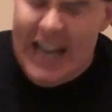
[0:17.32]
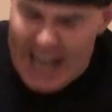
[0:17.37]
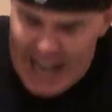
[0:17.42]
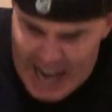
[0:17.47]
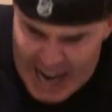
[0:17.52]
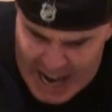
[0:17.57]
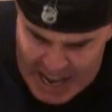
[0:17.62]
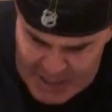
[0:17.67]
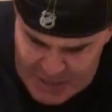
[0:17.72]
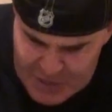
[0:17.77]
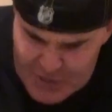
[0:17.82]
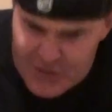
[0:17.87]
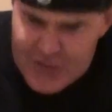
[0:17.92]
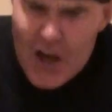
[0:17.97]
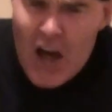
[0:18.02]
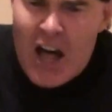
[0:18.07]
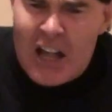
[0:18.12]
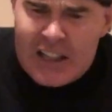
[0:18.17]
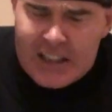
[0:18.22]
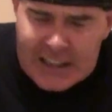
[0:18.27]
In
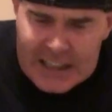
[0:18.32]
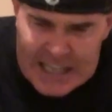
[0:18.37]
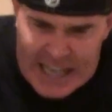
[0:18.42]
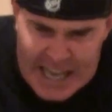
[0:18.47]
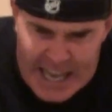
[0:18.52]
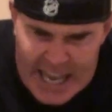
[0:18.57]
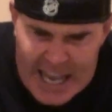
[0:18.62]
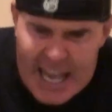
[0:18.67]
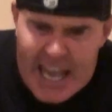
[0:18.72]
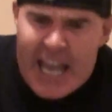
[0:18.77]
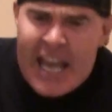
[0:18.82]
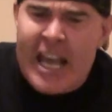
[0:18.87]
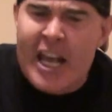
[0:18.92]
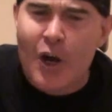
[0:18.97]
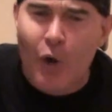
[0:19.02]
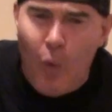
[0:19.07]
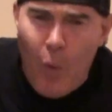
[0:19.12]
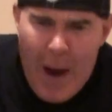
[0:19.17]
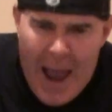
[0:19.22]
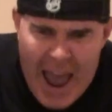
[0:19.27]
the
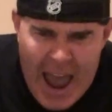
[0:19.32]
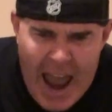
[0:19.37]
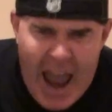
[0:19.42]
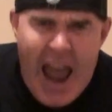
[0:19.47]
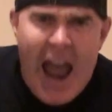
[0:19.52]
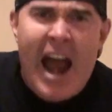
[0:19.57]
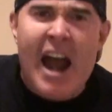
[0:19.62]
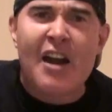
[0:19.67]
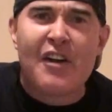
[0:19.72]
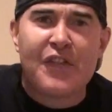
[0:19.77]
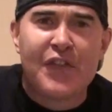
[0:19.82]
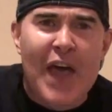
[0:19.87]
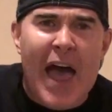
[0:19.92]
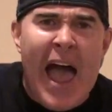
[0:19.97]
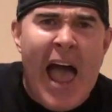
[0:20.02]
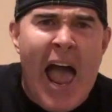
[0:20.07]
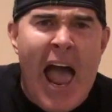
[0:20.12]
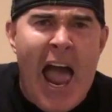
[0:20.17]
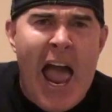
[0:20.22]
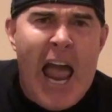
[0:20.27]
league where
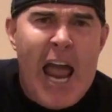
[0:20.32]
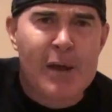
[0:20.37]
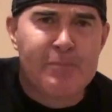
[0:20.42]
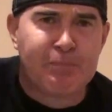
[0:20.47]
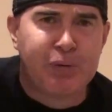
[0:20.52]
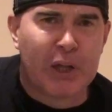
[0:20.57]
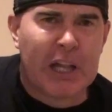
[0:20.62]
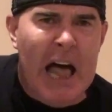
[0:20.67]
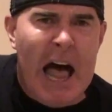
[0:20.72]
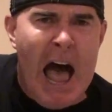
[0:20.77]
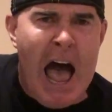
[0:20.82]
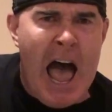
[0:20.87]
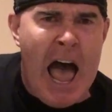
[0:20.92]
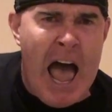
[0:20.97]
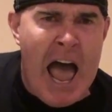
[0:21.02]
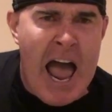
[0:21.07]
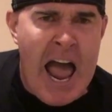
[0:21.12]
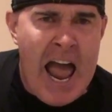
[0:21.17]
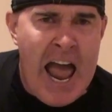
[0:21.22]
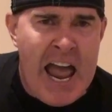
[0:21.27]
they
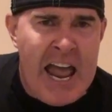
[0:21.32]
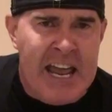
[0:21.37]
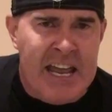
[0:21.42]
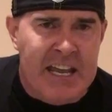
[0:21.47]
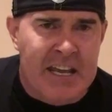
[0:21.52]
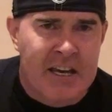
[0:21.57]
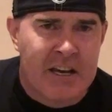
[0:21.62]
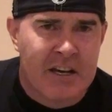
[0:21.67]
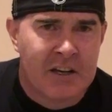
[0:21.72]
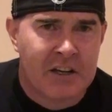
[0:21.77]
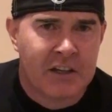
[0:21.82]
play.